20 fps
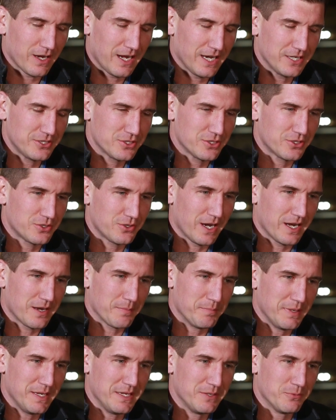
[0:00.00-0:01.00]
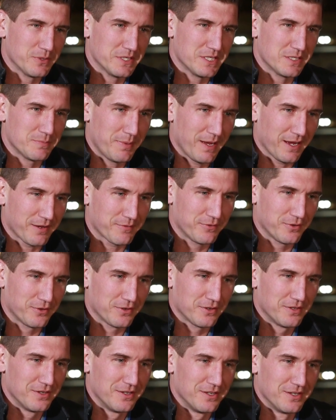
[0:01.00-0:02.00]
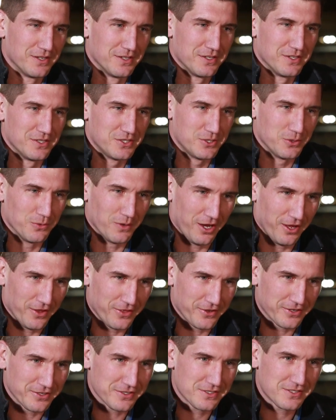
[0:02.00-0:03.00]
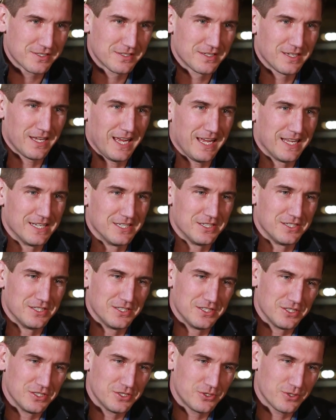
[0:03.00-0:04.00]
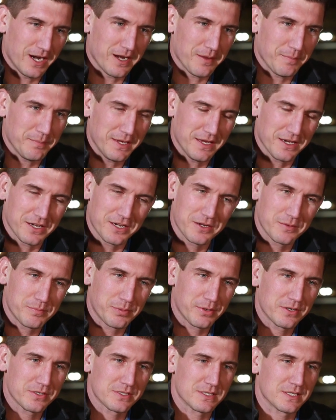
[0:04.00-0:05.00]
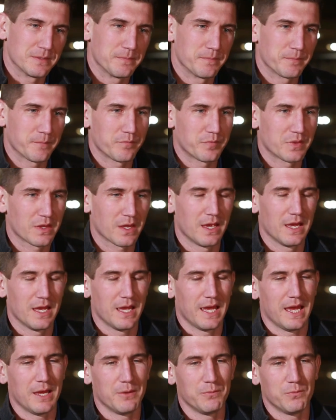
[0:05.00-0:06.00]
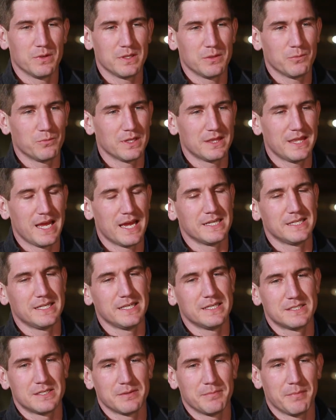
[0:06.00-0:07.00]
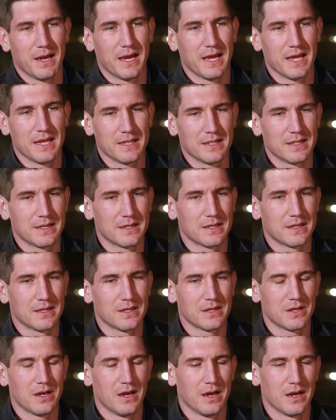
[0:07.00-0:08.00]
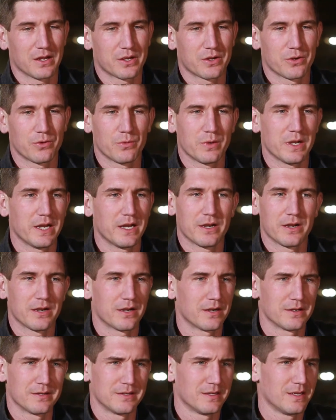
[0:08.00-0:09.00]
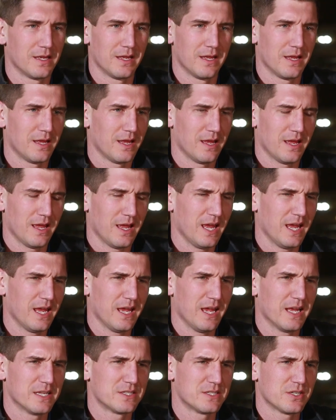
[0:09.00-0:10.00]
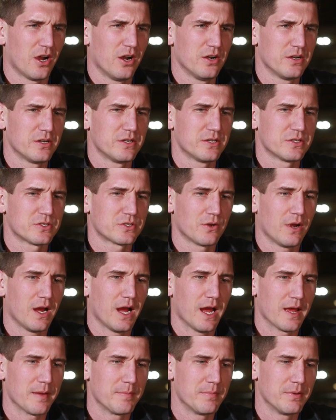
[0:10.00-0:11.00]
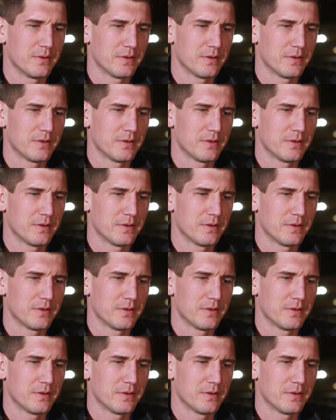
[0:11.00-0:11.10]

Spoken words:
just try to be respectful to others and try to be a good person? And what that did to my career, it's hard to describe.